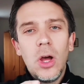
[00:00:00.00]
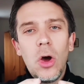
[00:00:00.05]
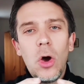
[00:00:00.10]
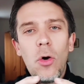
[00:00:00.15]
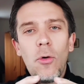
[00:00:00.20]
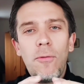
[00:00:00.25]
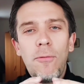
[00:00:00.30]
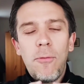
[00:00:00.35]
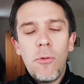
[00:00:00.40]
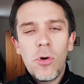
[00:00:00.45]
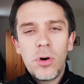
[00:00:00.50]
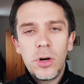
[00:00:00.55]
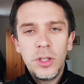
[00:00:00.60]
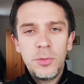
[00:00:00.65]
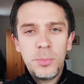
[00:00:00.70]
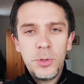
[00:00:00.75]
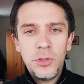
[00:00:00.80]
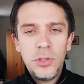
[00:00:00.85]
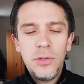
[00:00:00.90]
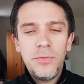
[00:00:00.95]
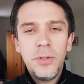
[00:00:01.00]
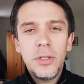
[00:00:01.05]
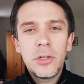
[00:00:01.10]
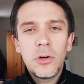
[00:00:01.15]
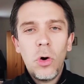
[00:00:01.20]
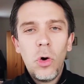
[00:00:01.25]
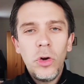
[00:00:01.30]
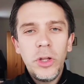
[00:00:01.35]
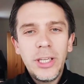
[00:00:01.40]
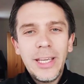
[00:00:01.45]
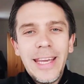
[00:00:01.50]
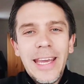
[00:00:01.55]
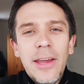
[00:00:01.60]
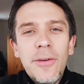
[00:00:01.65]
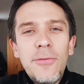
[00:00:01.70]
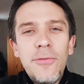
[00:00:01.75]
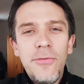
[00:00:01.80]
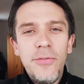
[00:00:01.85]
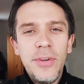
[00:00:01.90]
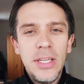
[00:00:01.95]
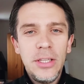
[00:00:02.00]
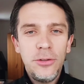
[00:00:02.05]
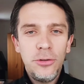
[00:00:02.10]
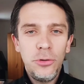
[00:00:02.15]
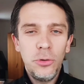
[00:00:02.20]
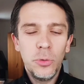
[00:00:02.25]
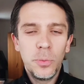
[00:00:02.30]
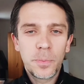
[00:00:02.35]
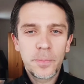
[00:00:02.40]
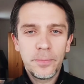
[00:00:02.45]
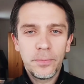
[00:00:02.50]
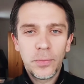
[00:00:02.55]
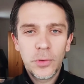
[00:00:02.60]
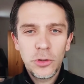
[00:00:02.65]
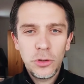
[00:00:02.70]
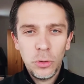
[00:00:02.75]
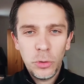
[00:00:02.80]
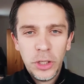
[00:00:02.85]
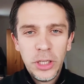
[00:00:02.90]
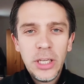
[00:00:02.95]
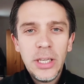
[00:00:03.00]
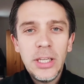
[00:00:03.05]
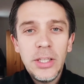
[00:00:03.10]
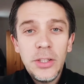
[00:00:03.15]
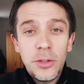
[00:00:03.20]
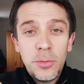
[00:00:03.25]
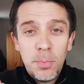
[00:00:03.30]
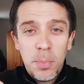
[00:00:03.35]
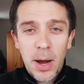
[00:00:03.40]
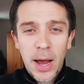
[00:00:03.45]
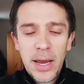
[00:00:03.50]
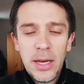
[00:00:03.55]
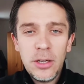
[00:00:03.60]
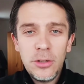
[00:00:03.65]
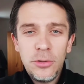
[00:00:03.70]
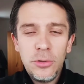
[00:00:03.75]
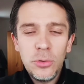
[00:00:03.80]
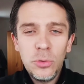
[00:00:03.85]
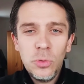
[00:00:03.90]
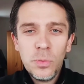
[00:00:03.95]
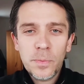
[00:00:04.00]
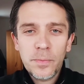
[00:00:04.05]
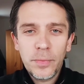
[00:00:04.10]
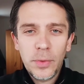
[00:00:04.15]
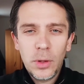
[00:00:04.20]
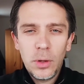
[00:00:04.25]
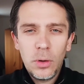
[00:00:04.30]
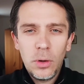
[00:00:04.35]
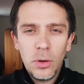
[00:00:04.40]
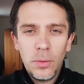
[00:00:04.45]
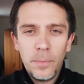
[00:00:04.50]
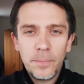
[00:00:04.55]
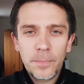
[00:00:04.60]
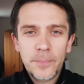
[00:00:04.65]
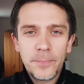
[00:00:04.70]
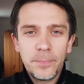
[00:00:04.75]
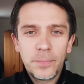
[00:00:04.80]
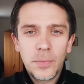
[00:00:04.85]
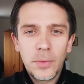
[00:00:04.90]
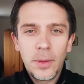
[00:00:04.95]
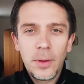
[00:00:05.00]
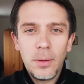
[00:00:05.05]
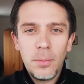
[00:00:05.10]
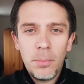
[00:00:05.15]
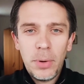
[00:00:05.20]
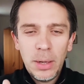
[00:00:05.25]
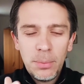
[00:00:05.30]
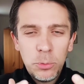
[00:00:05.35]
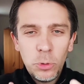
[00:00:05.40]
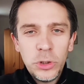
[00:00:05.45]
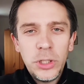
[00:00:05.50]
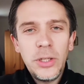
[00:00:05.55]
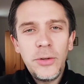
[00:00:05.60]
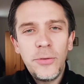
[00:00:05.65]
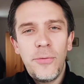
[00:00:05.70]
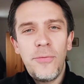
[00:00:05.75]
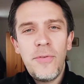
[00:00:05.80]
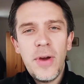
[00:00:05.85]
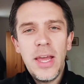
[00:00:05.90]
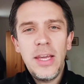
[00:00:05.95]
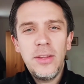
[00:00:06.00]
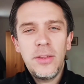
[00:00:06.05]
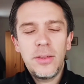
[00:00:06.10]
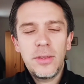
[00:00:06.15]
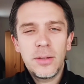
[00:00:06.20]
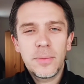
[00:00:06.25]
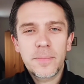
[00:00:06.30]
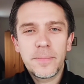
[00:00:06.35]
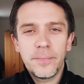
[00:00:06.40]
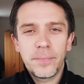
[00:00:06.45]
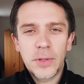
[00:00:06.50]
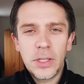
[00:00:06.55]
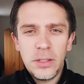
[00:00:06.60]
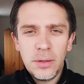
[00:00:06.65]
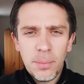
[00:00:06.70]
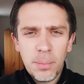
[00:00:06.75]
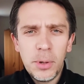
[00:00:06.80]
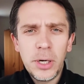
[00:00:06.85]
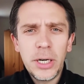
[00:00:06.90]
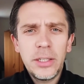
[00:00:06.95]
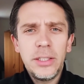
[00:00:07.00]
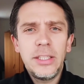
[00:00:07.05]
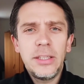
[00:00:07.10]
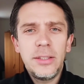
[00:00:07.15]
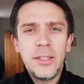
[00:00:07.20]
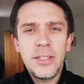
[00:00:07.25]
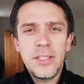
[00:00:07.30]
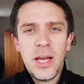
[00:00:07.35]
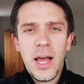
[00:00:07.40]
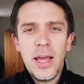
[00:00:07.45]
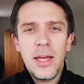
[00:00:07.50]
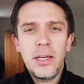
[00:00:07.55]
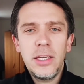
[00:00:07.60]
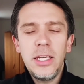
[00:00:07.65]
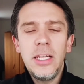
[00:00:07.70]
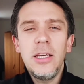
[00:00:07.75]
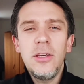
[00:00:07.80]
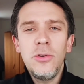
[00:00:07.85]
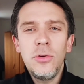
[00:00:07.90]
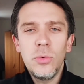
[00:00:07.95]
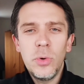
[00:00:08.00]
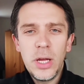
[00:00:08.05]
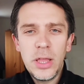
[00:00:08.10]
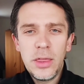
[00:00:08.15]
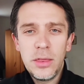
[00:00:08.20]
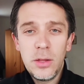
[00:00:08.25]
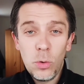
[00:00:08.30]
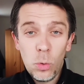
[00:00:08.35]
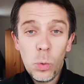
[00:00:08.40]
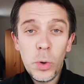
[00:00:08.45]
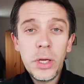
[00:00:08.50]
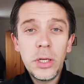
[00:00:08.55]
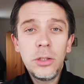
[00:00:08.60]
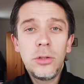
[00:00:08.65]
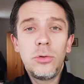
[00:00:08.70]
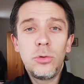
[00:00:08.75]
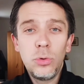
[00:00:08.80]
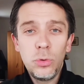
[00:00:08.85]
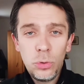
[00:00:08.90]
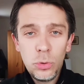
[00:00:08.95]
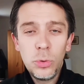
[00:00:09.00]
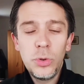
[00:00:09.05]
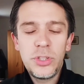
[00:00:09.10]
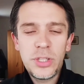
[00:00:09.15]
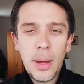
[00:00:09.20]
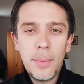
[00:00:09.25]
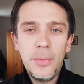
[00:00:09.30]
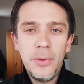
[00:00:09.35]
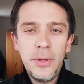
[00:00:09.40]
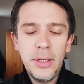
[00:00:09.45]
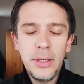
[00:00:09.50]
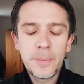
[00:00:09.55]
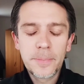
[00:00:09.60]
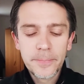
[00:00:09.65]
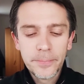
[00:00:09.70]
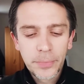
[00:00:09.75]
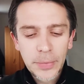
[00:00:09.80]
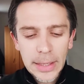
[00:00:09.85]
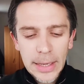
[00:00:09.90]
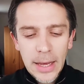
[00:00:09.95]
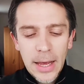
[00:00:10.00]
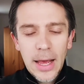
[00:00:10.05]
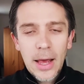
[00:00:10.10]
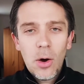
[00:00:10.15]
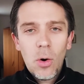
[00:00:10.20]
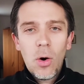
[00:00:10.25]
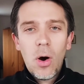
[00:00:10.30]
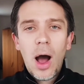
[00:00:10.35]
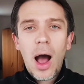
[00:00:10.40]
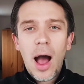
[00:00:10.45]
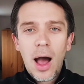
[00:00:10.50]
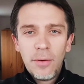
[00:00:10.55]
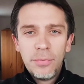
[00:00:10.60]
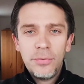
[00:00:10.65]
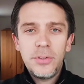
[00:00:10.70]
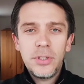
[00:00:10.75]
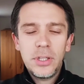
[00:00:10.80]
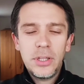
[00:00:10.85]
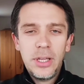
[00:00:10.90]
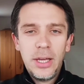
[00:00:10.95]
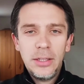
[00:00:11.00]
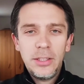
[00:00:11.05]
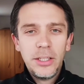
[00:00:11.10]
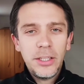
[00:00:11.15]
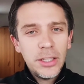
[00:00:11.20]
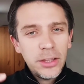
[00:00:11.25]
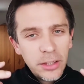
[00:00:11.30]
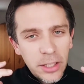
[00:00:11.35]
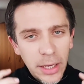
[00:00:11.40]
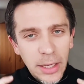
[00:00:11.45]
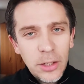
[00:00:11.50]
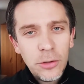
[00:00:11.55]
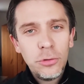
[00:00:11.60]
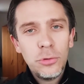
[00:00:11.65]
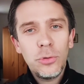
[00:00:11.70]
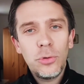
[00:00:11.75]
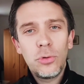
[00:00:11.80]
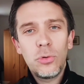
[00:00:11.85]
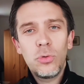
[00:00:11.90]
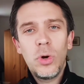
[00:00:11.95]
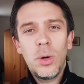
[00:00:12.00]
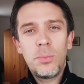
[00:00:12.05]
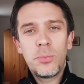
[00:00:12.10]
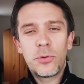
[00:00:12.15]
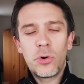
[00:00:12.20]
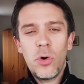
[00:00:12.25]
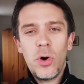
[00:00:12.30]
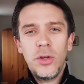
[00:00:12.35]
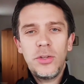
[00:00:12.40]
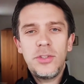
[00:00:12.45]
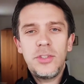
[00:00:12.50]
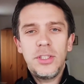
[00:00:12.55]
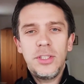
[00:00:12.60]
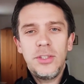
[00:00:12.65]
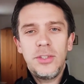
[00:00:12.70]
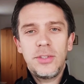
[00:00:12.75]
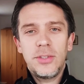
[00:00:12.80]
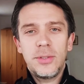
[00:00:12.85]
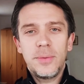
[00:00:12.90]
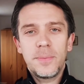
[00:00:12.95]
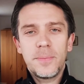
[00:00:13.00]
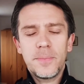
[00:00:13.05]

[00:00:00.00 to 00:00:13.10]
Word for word: for a specific calling, He fits you. So He inspires you by putting faith and a burning desire in you and the will to do something. After that, He takes you through a process